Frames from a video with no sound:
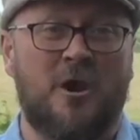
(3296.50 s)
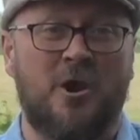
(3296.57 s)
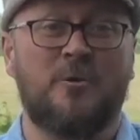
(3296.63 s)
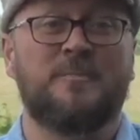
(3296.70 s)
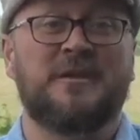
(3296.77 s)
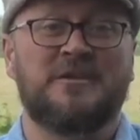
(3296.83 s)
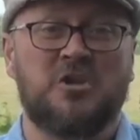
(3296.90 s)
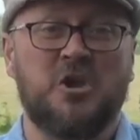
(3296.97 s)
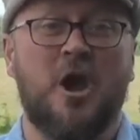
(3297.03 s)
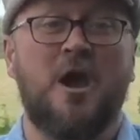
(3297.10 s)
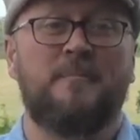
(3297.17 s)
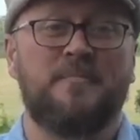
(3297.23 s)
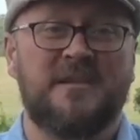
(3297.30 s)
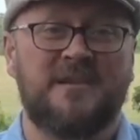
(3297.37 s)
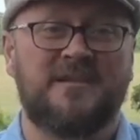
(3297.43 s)
carbon
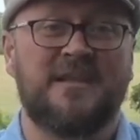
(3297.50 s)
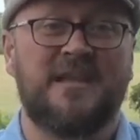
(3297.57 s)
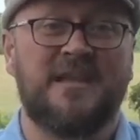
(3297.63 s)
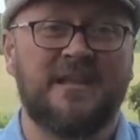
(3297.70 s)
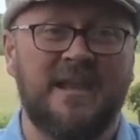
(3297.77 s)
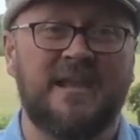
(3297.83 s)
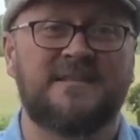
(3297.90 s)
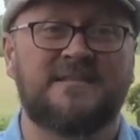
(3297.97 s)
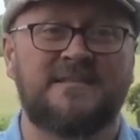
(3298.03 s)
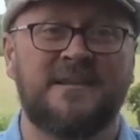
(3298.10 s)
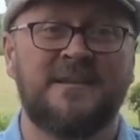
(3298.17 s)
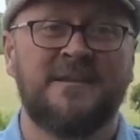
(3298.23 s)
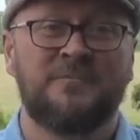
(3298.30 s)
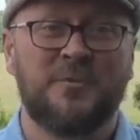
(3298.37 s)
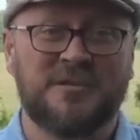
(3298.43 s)
copied in it,
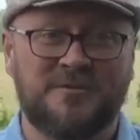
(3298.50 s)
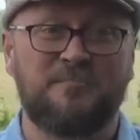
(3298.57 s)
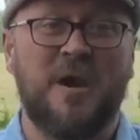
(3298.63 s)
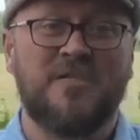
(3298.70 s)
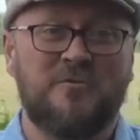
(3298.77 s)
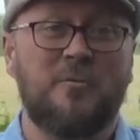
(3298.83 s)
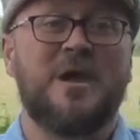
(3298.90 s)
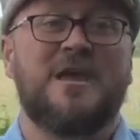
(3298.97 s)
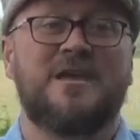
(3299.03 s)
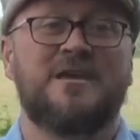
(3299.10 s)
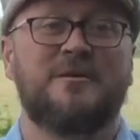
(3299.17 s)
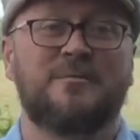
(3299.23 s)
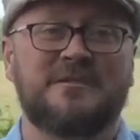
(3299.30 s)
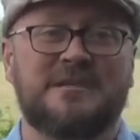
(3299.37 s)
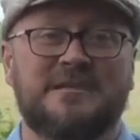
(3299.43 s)
which, by the way,
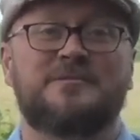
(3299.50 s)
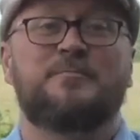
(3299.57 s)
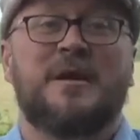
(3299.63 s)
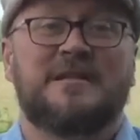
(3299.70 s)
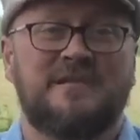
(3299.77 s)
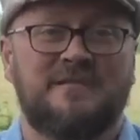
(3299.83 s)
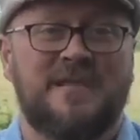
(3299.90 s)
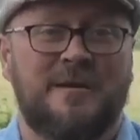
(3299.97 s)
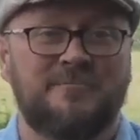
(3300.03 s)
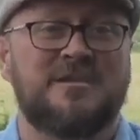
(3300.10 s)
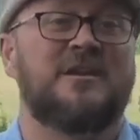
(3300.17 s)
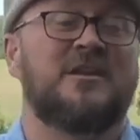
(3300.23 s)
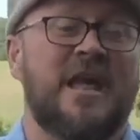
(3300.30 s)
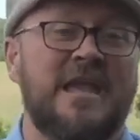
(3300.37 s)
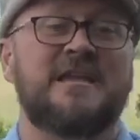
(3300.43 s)
he was expecting them
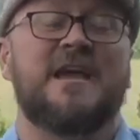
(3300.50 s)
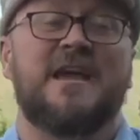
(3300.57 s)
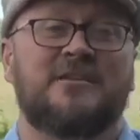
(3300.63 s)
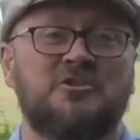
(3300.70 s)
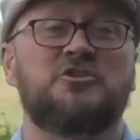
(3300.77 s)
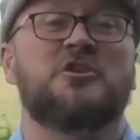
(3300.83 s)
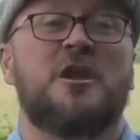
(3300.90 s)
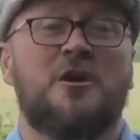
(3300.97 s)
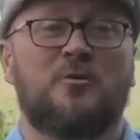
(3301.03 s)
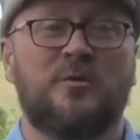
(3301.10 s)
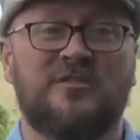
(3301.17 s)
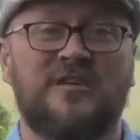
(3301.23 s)
to like and share